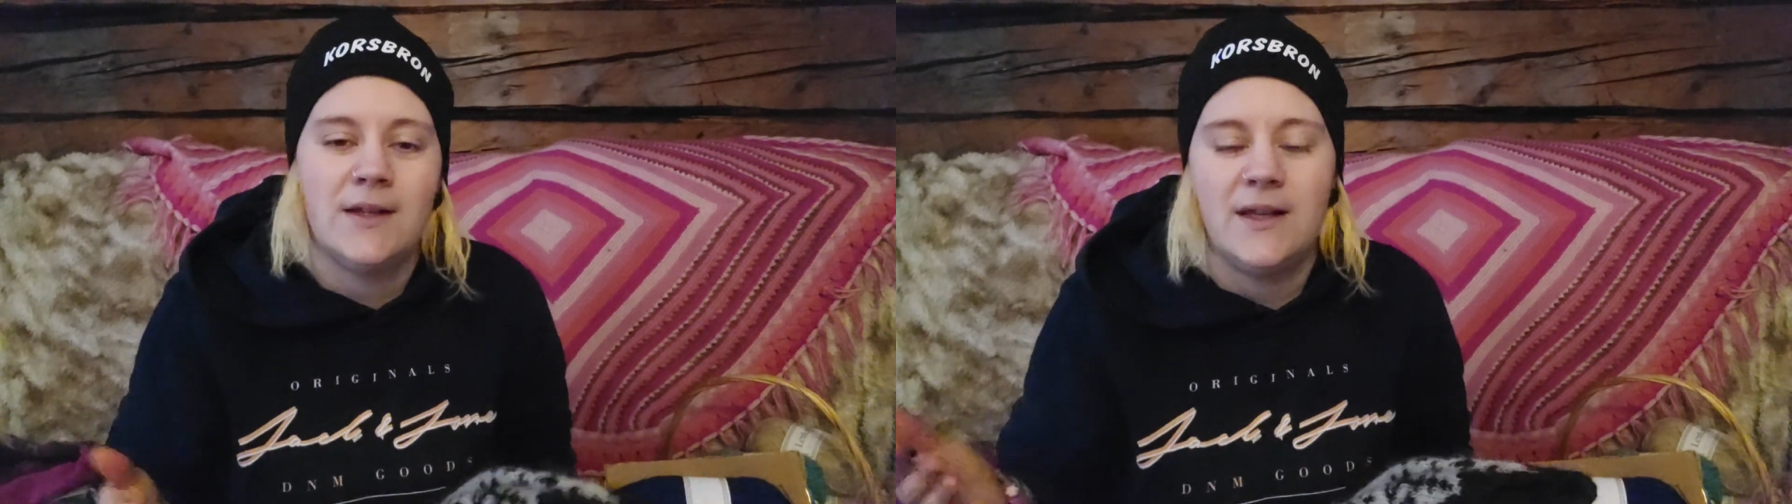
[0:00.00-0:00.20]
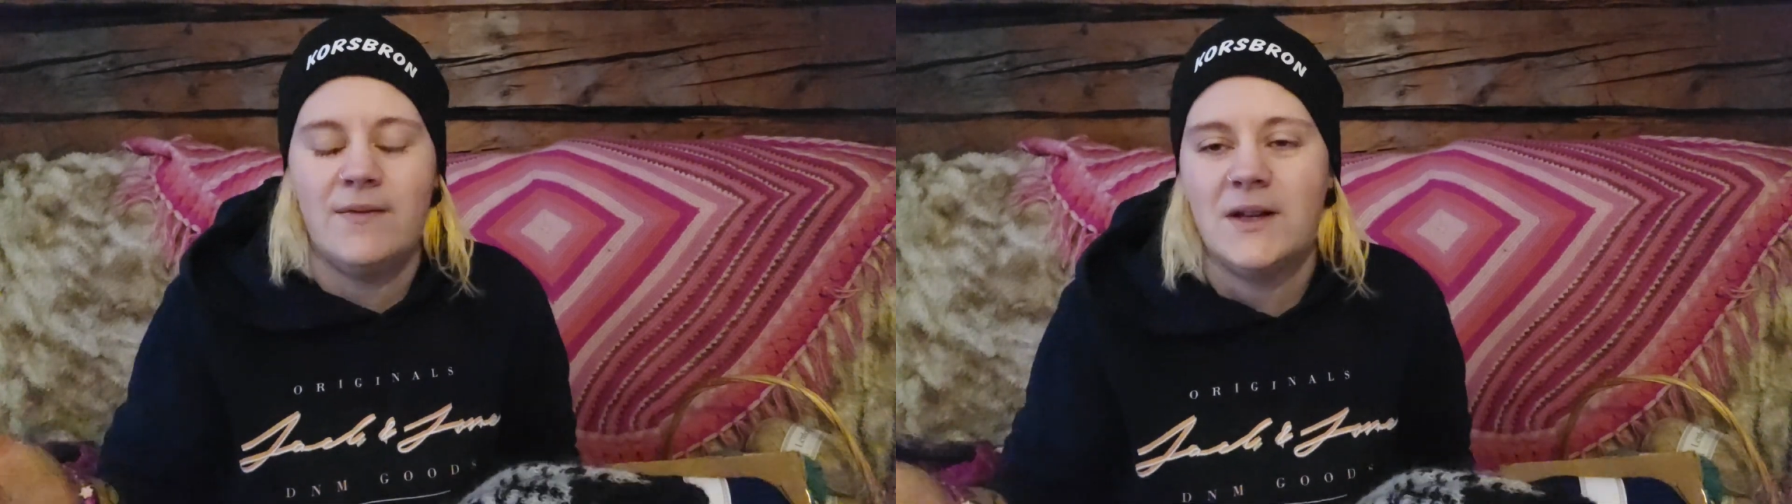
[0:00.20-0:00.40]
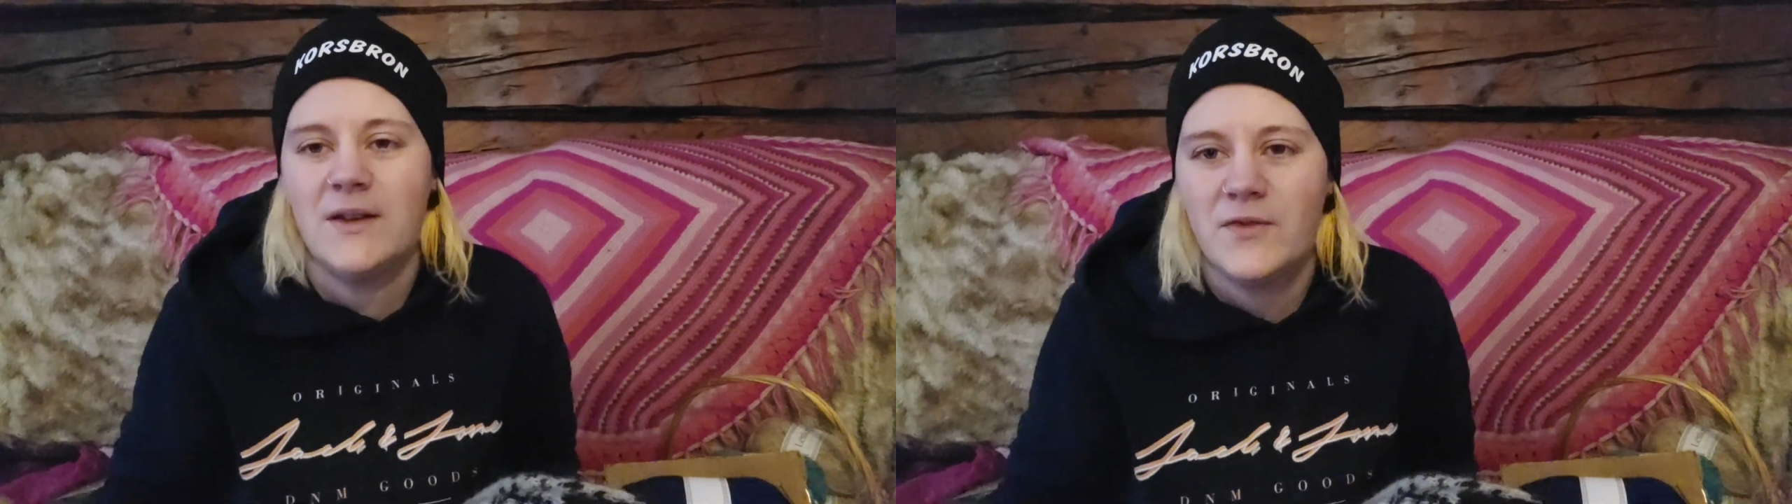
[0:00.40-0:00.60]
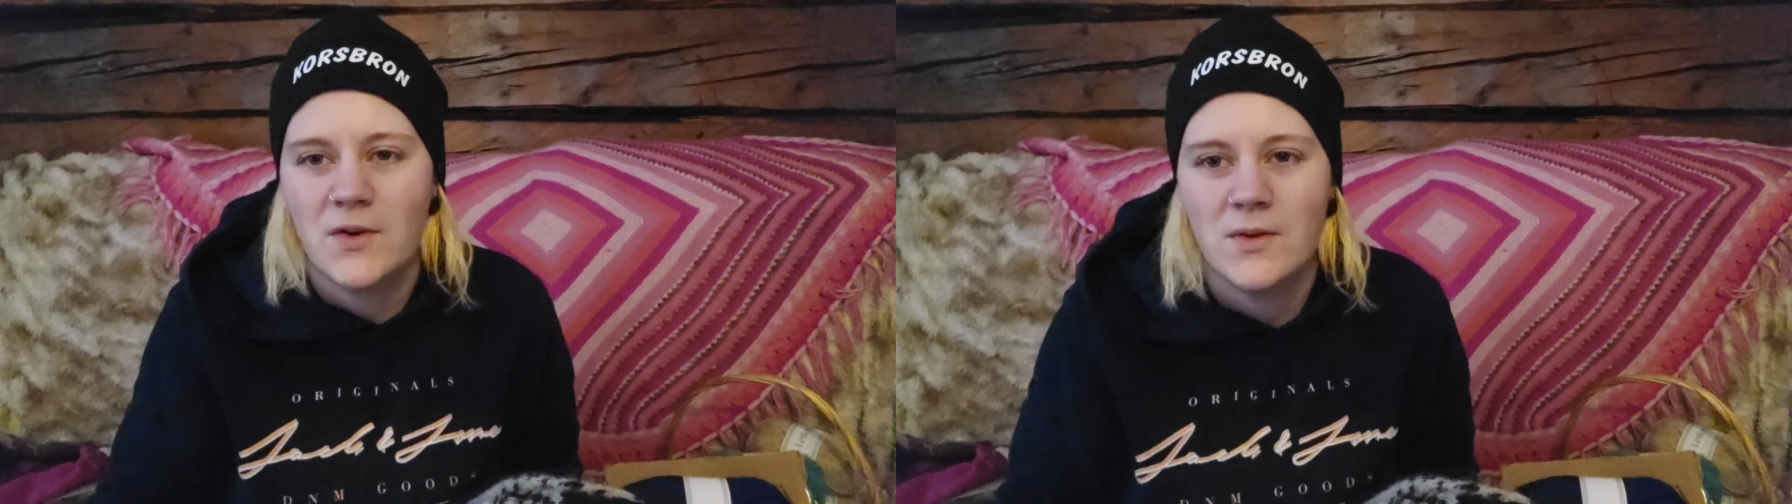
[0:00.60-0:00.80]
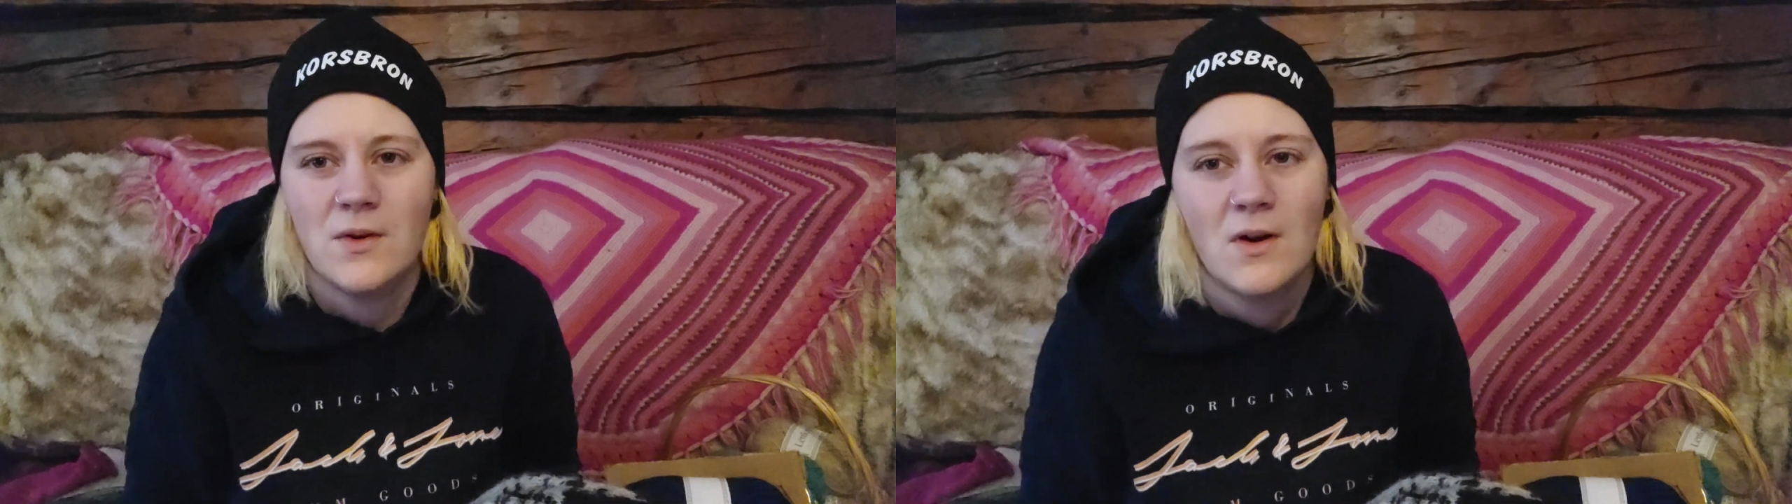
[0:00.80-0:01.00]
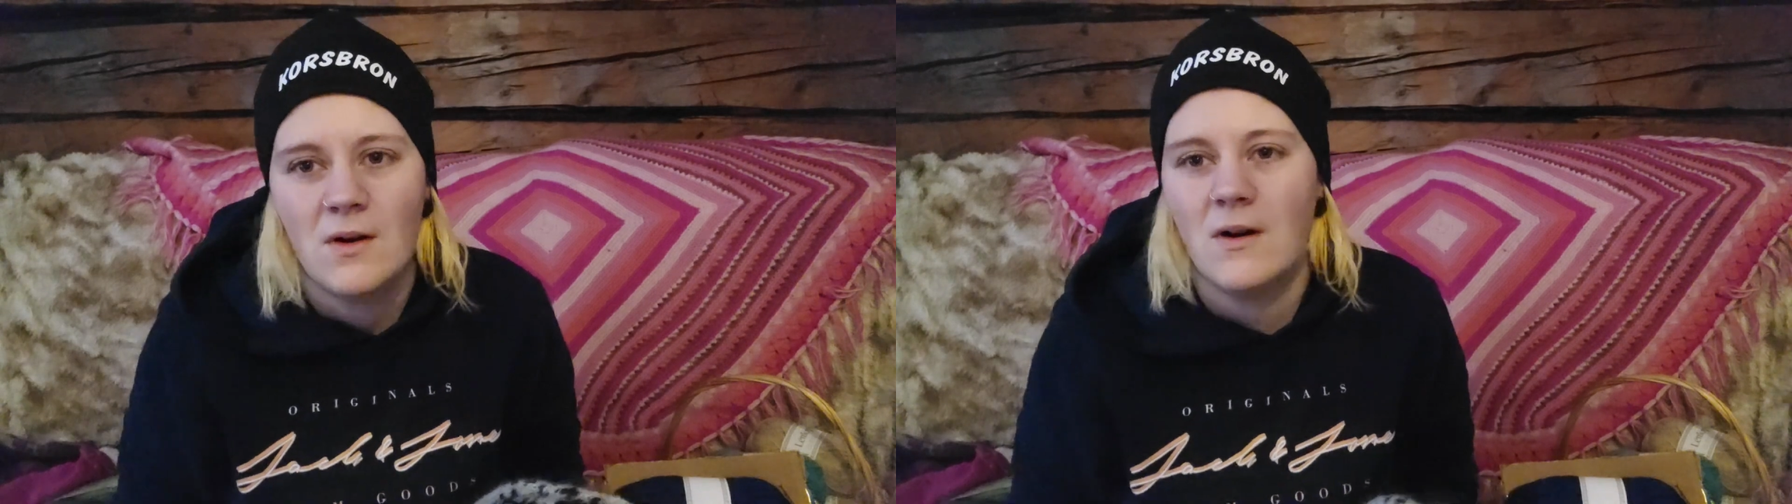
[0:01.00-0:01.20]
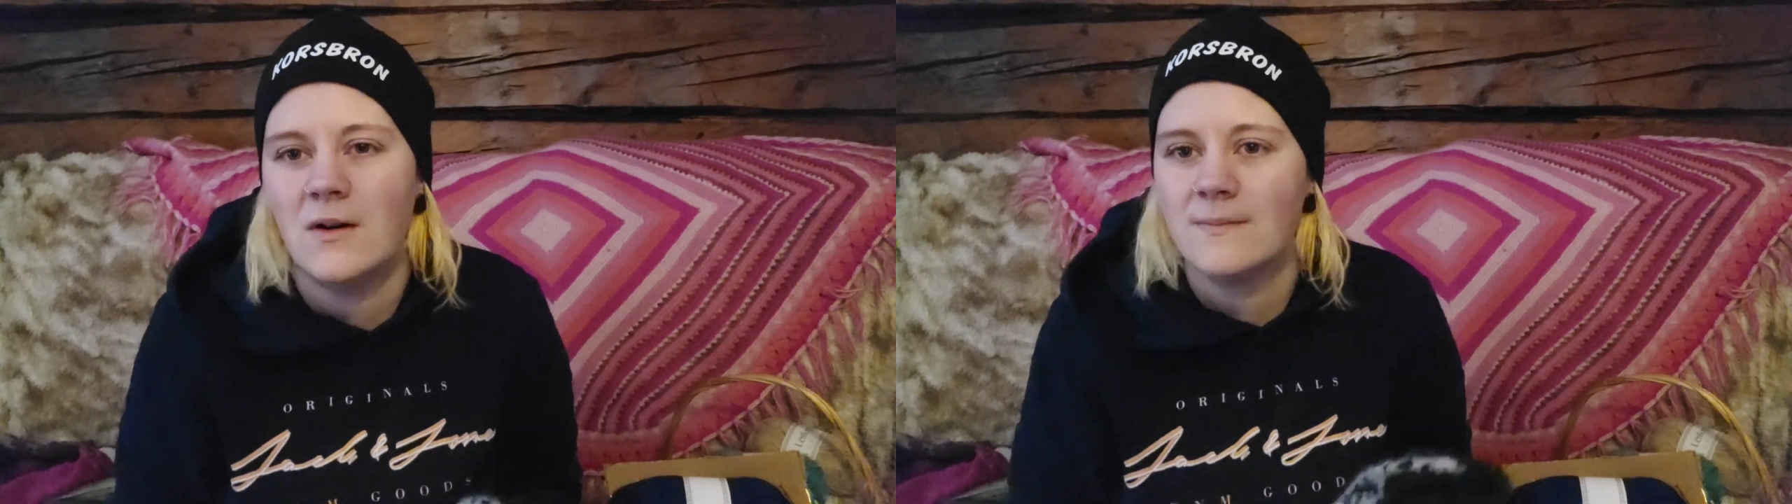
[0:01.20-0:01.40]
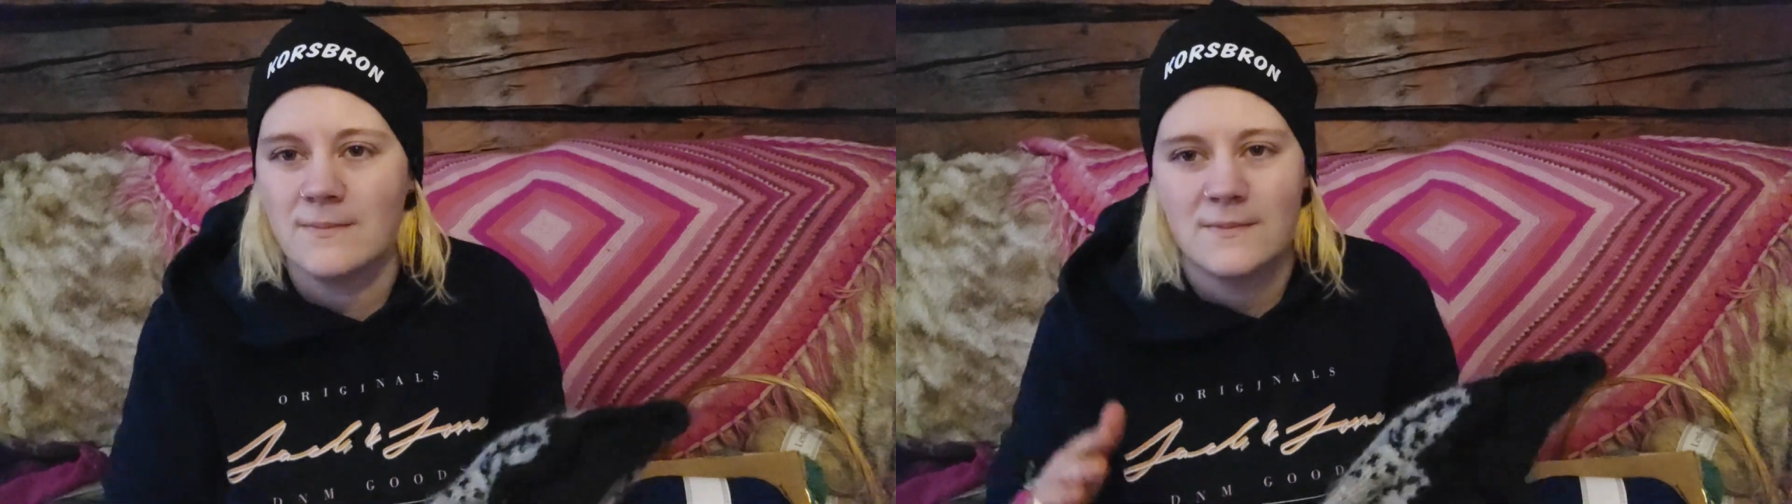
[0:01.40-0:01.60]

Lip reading: even if you are,